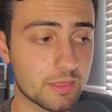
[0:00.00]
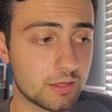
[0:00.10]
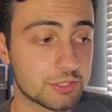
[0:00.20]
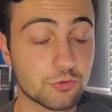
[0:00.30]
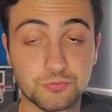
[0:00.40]

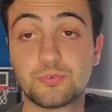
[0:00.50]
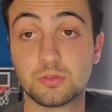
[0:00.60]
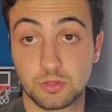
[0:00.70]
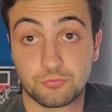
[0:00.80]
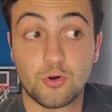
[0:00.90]
like the
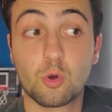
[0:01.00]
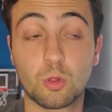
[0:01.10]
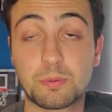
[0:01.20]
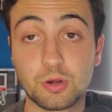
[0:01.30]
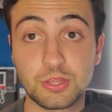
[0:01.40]

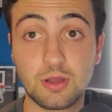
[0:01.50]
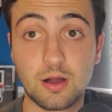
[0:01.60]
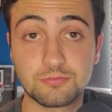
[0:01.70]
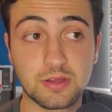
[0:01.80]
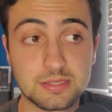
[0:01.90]
focal point of the
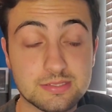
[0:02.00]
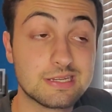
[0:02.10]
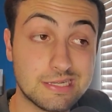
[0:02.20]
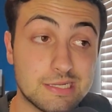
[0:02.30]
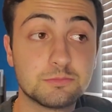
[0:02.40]
offense.
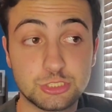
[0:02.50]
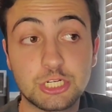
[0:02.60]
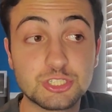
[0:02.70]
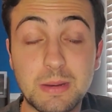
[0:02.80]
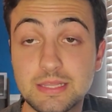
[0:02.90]

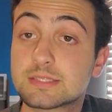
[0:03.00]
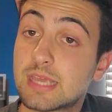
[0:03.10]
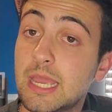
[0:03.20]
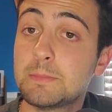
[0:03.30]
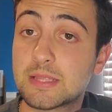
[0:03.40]
Judging by this
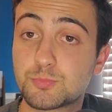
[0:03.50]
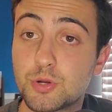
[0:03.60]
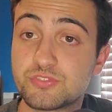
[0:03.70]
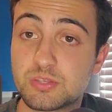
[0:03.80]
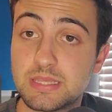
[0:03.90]
game, that
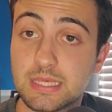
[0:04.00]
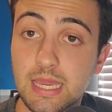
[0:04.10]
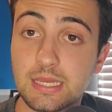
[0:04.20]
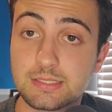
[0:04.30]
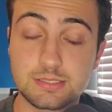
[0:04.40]
proves to be the
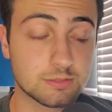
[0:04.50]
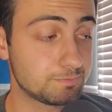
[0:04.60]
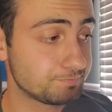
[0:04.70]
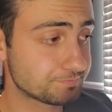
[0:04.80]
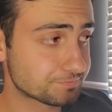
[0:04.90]
case.
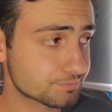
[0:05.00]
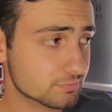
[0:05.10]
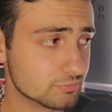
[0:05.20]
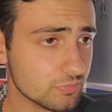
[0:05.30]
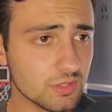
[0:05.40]

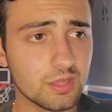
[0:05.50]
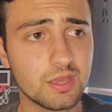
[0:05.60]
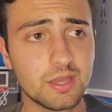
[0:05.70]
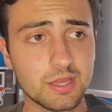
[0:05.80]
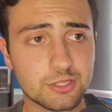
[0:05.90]

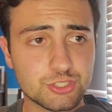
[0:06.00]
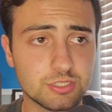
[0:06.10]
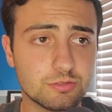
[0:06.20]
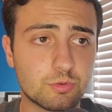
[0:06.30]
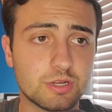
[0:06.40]
As
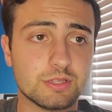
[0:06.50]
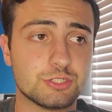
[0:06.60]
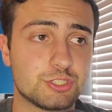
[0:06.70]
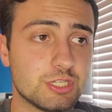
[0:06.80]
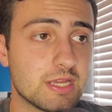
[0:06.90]

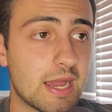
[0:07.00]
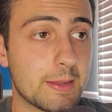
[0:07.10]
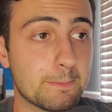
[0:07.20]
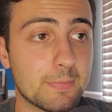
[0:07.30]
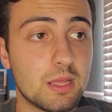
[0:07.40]
she
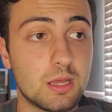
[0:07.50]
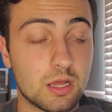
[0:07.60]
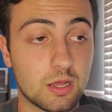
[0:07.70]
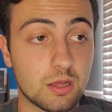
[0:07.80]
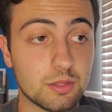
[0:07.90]
got
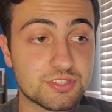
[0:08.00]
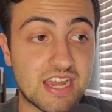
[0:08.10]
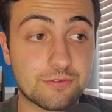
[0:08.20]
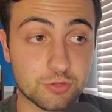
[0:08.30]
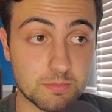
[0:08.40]

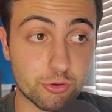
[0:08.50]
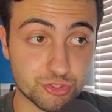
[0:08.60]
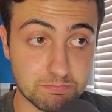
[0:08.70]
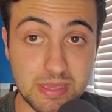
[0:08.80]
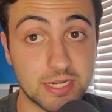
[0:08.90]
tied for the
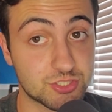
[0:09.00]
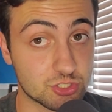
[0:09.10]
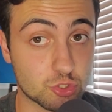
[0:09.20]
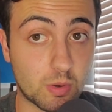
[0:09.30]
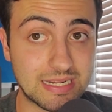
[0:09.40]
most minutes
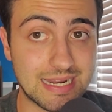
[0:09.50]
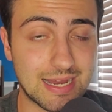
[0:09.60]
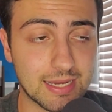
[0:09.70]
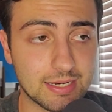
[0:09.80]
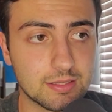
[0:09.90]
in
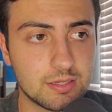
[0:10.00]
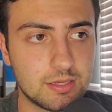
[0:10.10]
29.